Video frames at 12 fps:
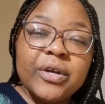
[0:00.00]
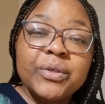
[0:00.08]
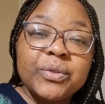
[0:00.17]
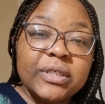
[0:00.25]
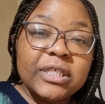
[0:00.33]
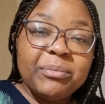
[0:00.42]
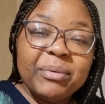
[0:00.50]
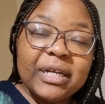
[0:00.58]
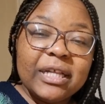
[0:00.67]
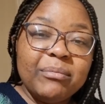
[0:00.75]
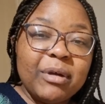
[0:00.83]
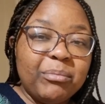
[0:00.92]
So
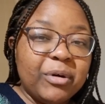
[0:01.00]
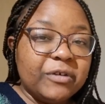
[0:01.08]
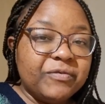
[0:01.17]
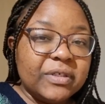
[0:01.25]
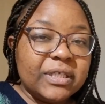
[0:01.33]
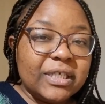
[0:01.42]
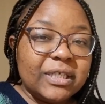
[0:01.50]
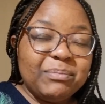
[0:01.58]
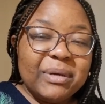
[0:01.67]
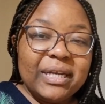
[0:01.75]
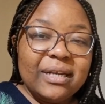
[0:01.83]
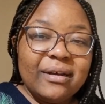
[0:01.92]
typically my breakfast has
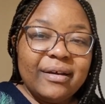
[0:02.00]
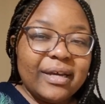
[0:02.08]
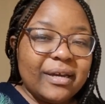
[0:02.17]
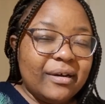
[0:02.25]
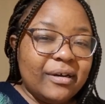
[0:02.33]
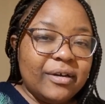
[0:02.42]
been like